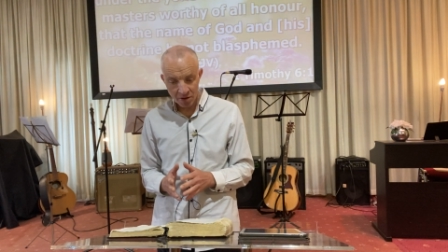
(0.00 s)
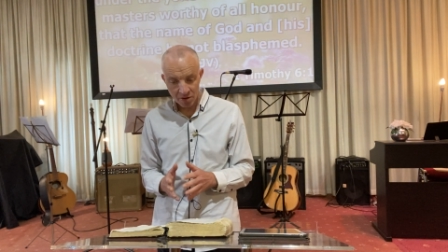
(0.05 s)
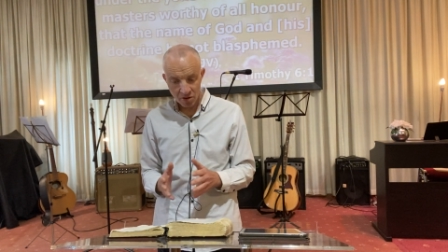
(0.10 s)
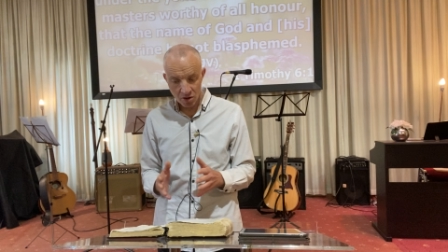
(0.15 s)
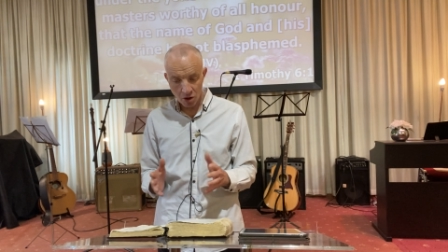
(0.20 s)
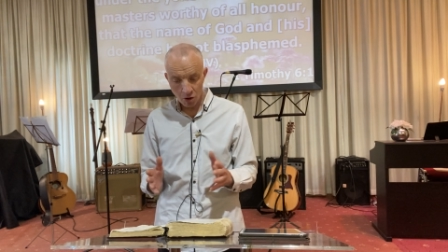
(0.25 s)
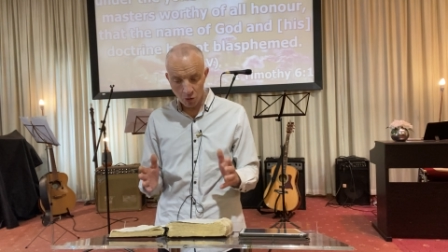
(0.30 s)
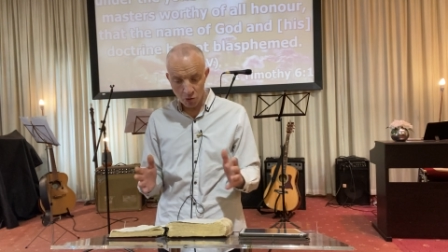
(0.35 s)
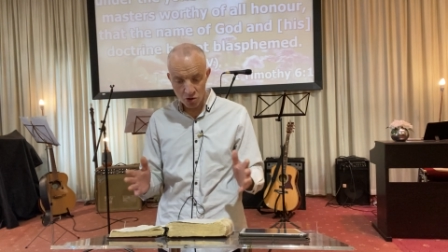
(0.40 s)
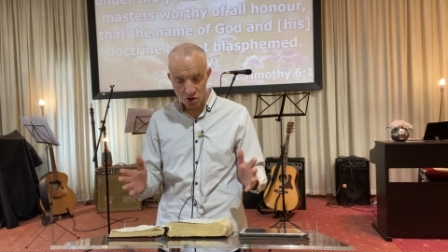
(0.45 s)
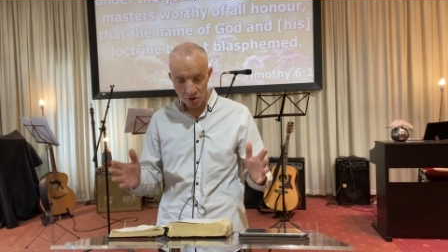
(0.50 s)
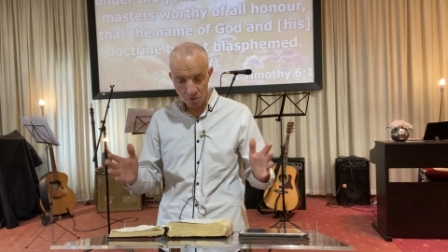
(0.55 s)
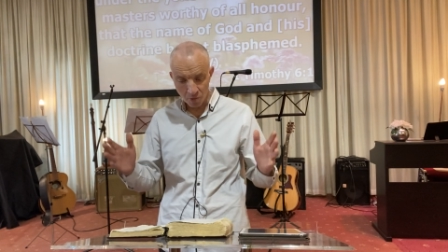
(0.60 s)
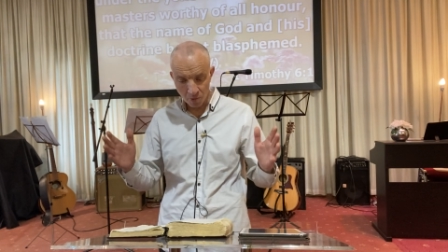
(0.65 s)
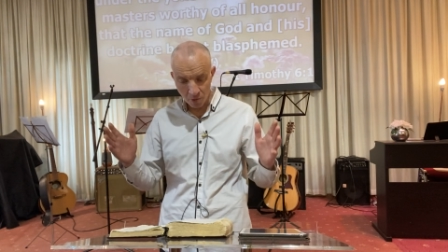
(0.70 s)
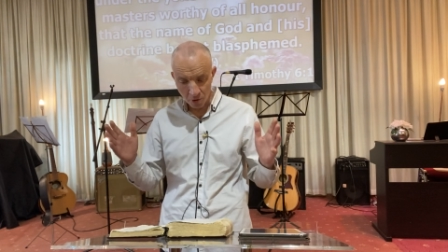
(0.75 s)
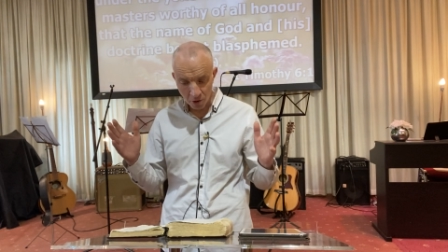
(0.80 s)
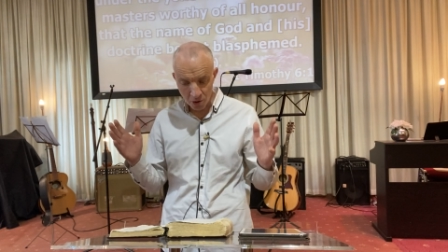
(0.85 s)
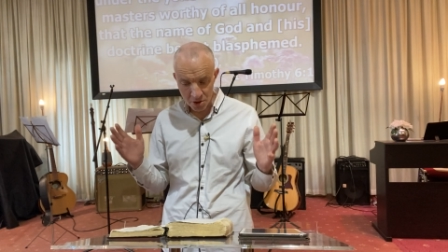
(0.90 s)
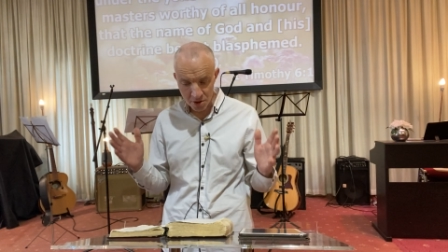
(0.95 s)
the wholesome
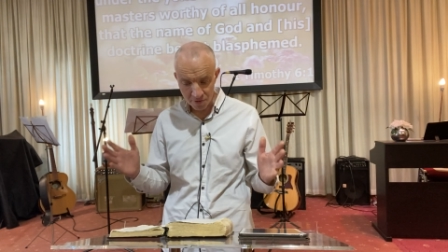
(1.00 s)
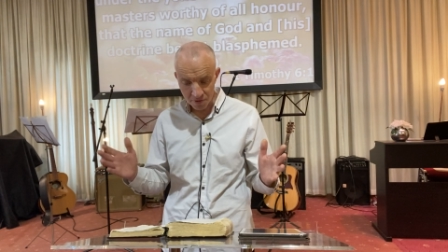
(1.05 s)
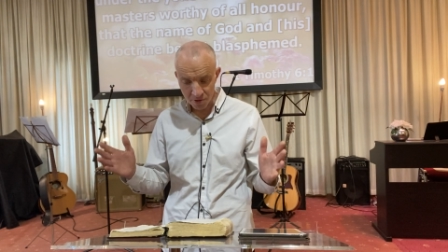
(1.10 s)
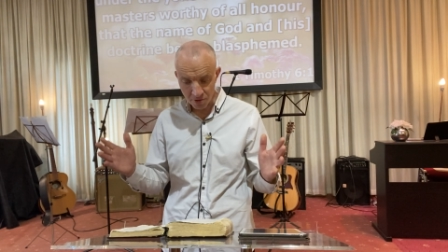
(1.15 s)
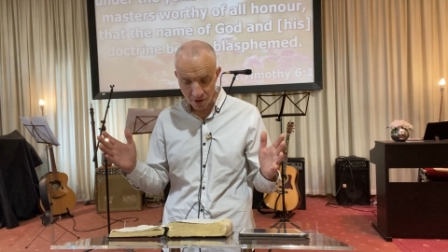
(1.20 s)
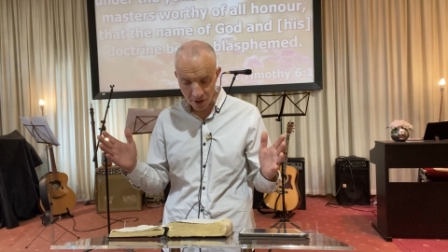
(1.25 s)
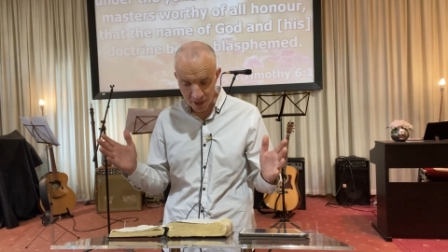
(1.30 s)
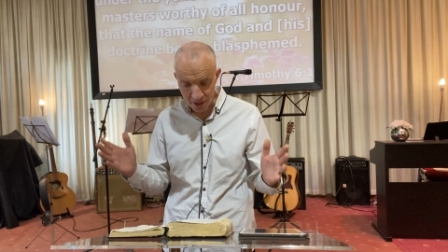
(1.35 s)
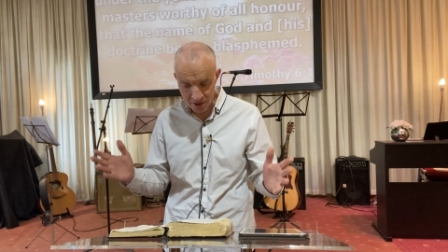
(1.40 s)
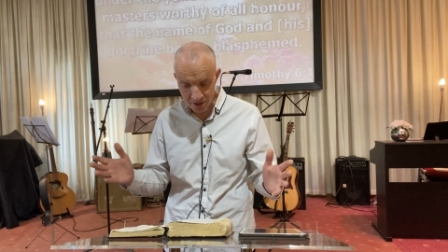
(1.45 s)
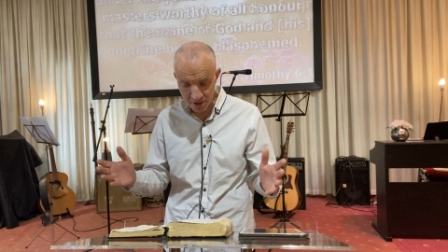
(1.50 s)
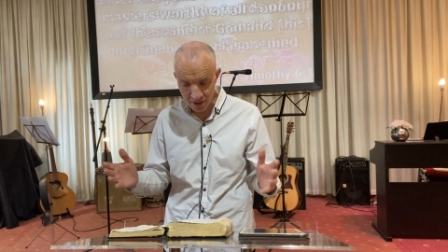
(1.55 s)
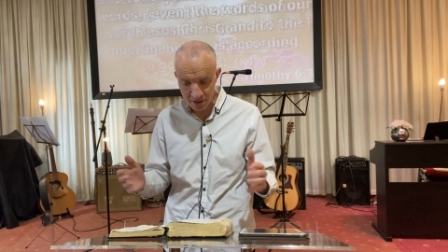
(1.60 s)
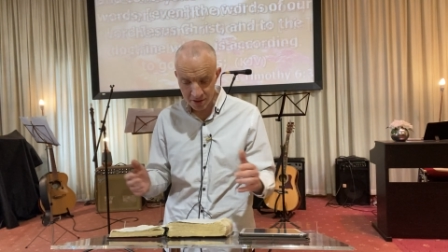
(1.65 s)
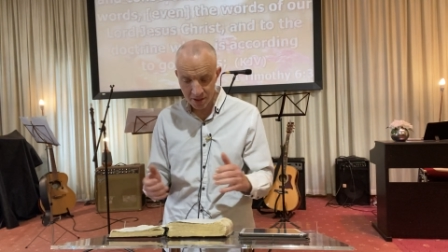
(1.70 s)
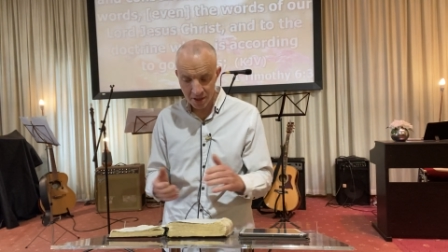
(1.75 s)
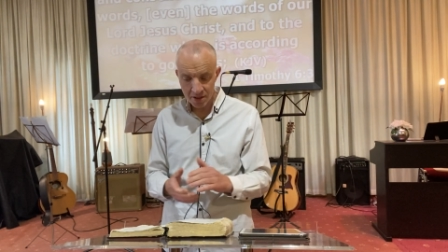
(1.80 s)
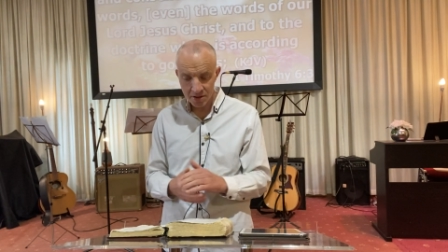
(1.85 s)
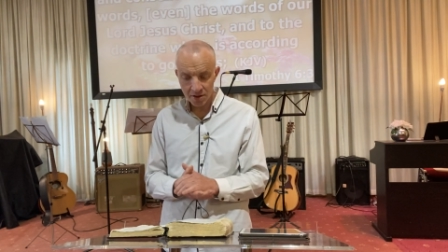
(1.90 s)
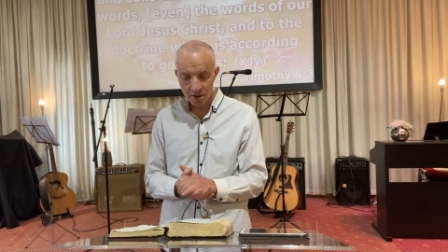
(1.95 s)
words of Christ. He
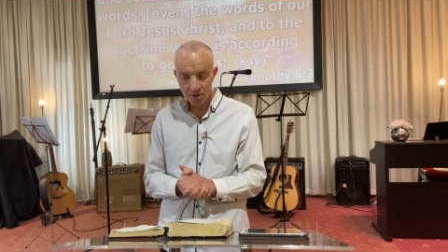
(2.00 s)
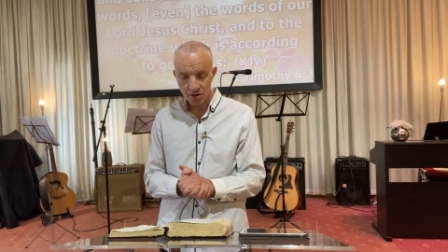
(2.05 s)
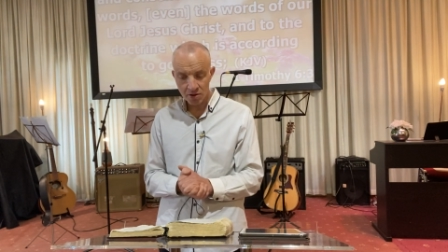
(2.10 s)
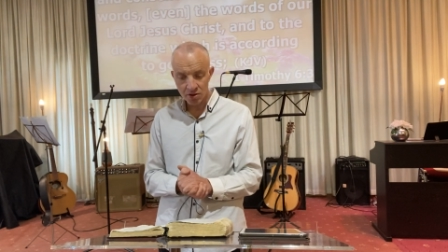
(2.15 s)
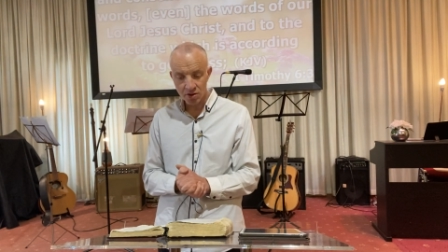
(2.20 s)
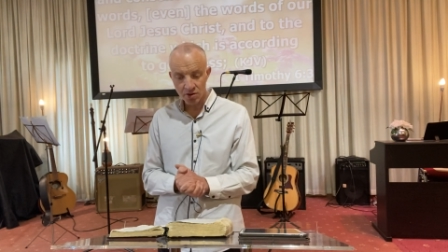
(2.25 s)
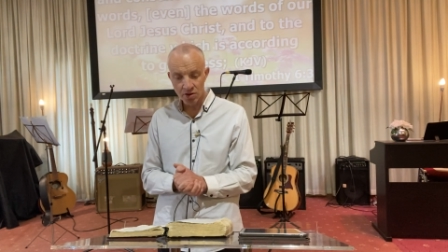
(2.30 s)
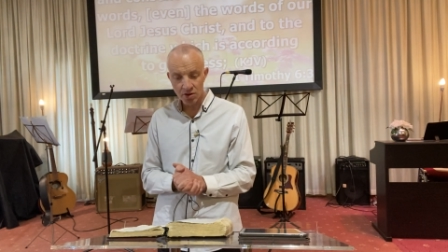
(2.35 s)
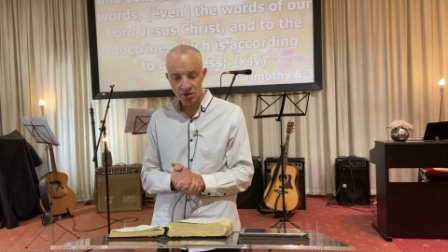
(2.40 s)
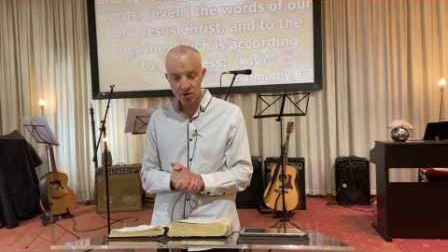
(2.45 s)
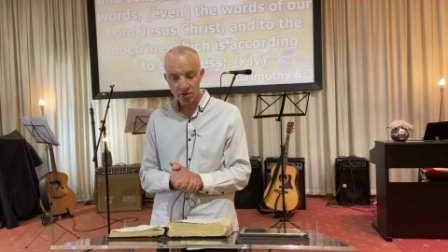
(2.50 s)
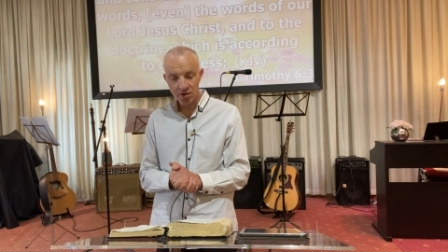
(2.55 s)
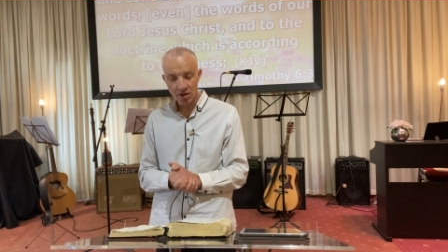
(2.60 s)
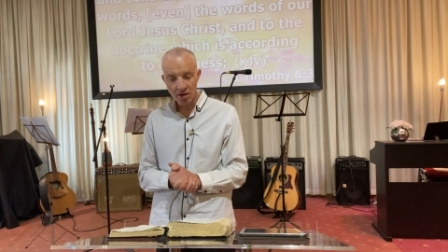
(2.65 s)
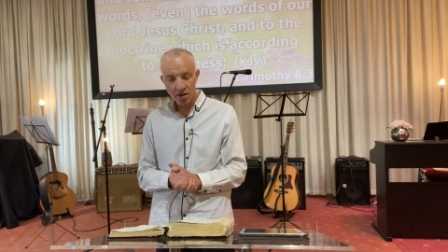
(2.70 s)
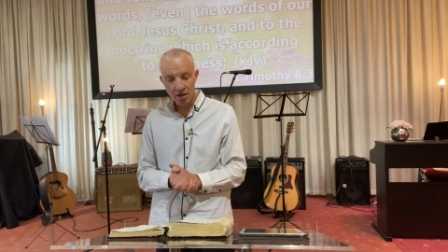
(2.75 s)
says that there's, there's